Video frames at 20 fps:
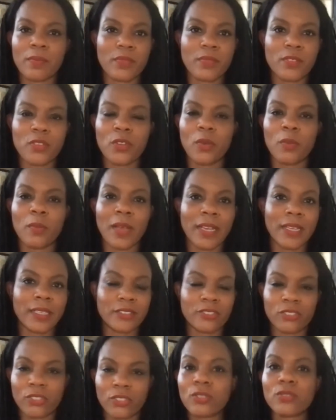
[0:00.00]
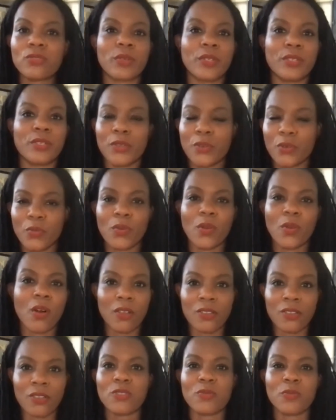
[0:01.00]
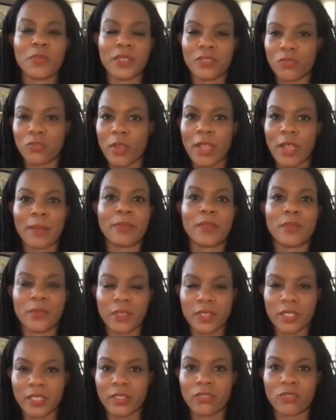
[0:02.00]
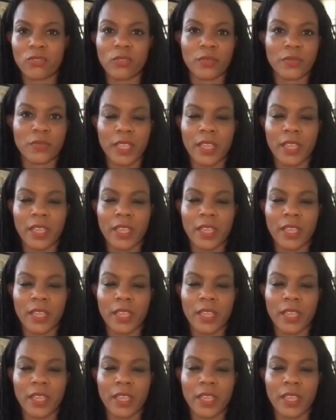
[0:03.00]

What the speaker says: my children who will also be grappling with the issue of